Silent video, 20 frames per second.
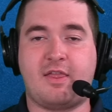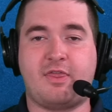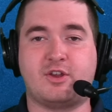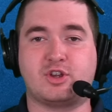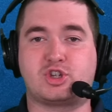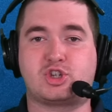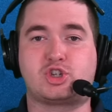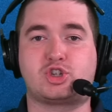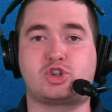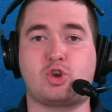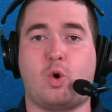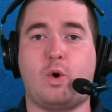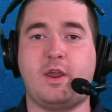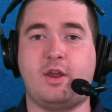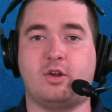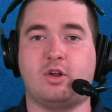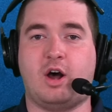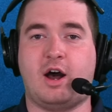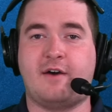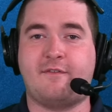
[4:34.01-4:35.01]

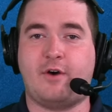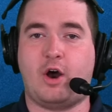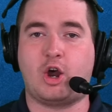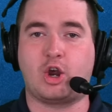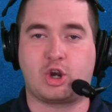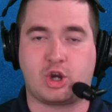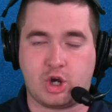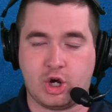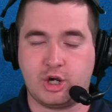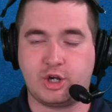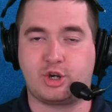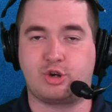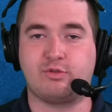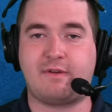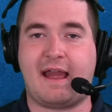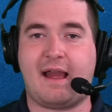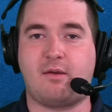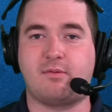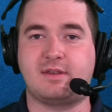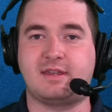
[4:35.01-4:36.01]
soil of a good
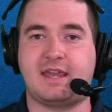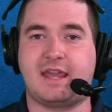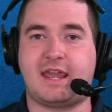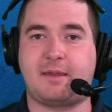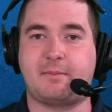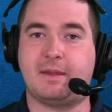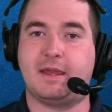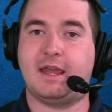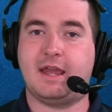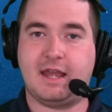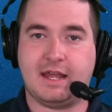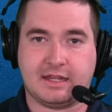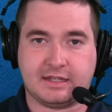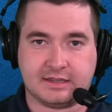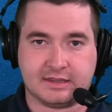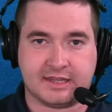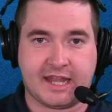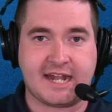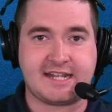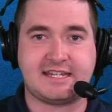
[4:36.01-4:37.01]
ground game.
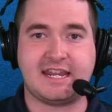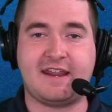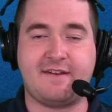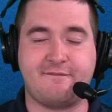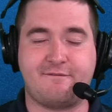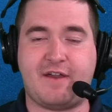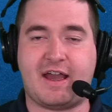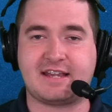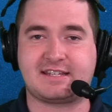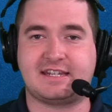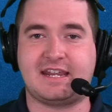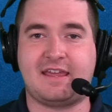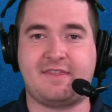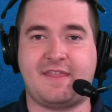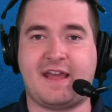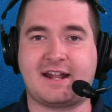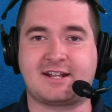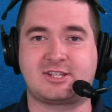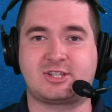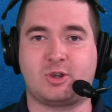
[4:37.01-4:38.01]
Let's invest in
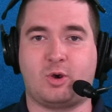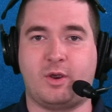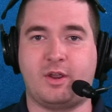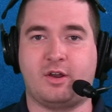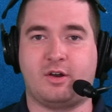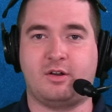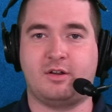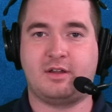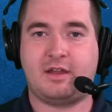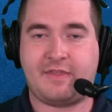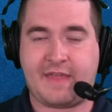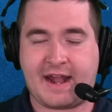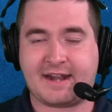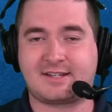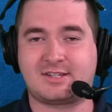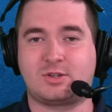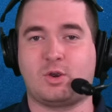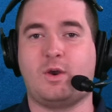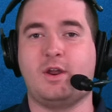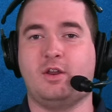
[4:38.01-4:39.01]
that soil. That
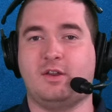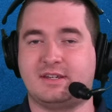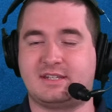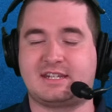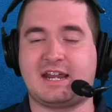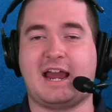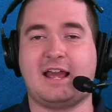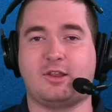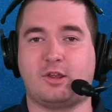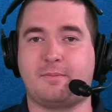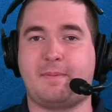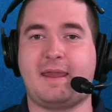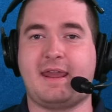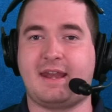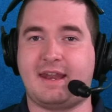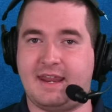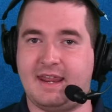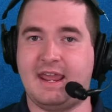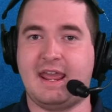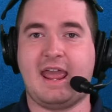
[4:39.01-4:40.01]
soil is Tyler
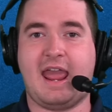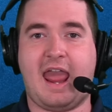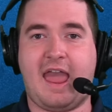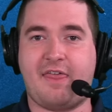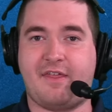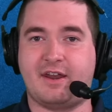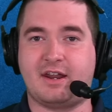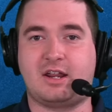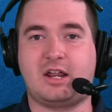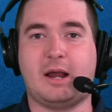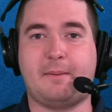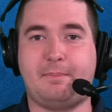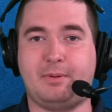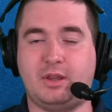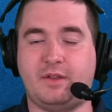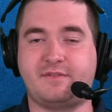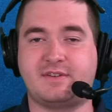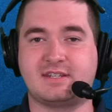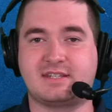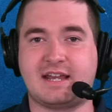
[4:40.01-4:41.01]
Beatty, and then a couple
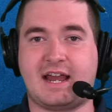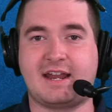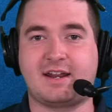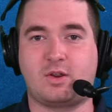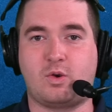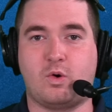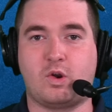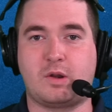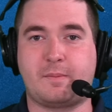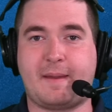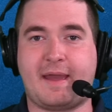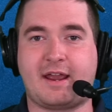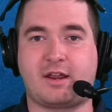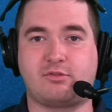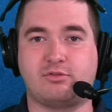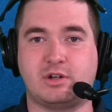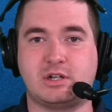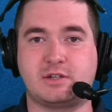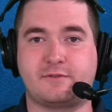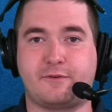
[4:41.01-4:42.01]
of design quarterback
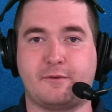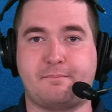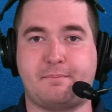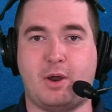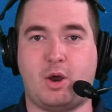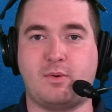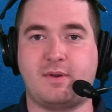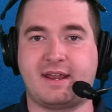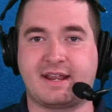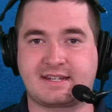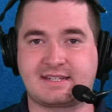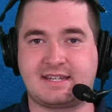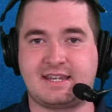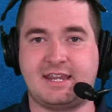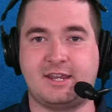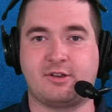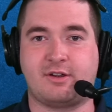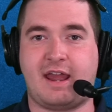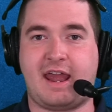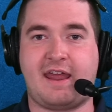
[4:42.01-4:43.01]
runs for Bo Nix
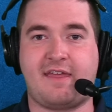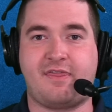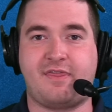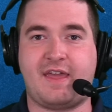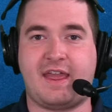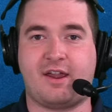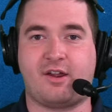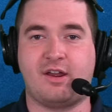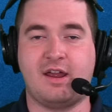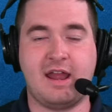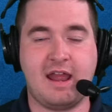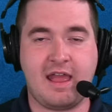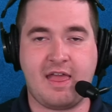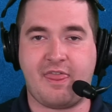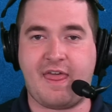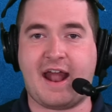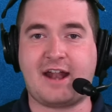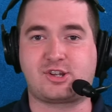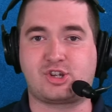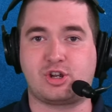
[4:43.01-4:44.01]
here and there.
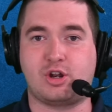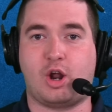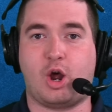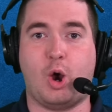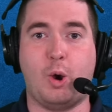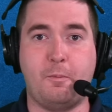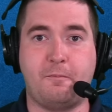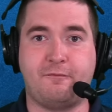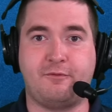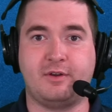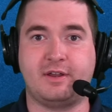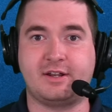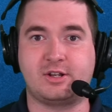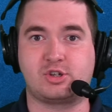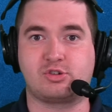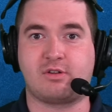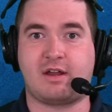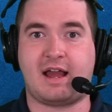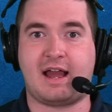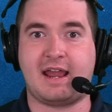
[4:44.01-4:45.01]
That should hopefully
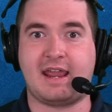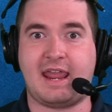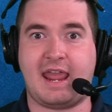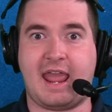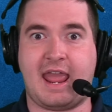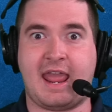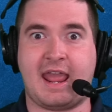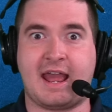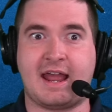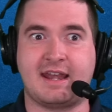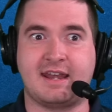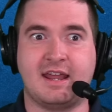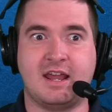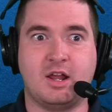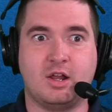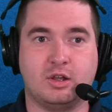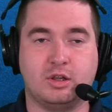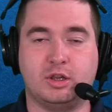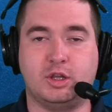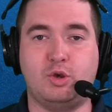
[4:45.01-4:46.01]
try and
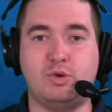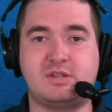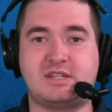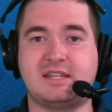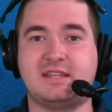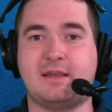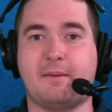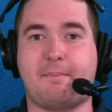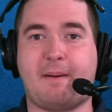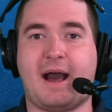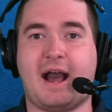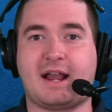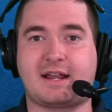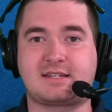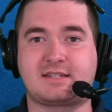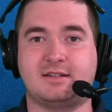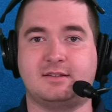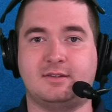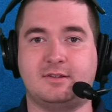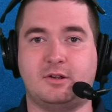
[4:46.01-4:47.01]
loosen the
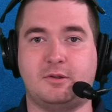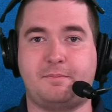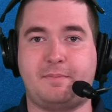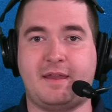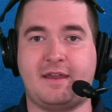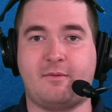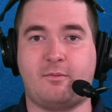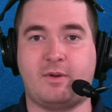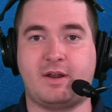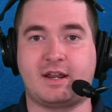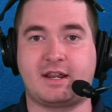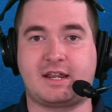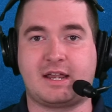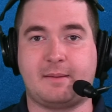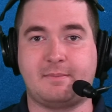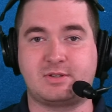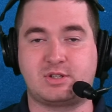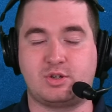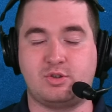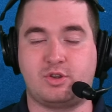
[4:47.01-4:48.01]
box a little bit when it
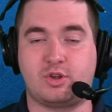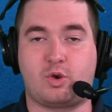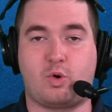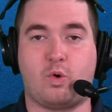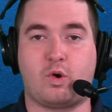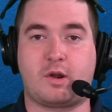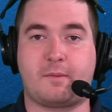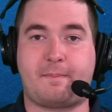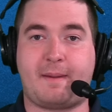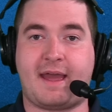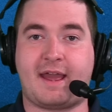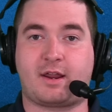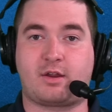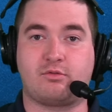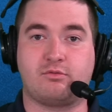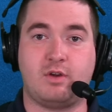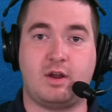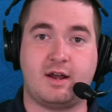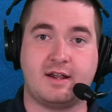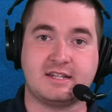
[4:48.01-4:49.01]
comes to the quarterback
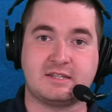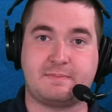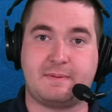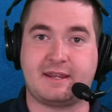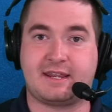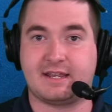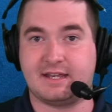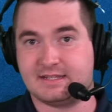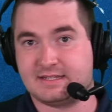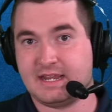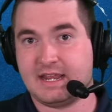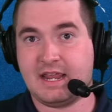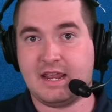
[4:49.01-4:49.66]
runs, because